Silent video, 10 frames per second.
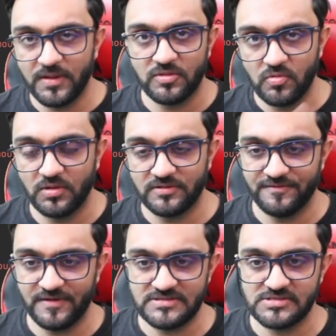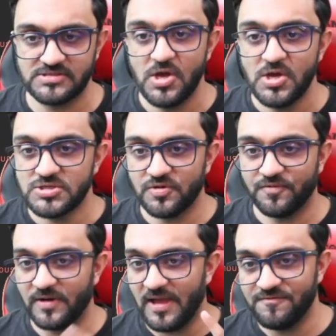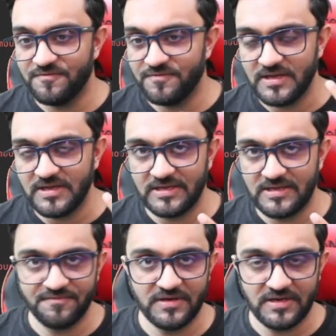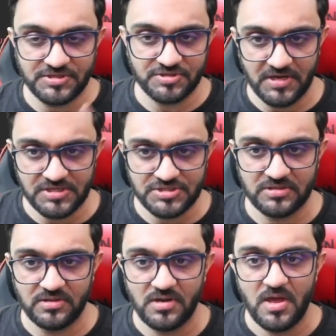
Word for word: through all the faces, so for every given iteration,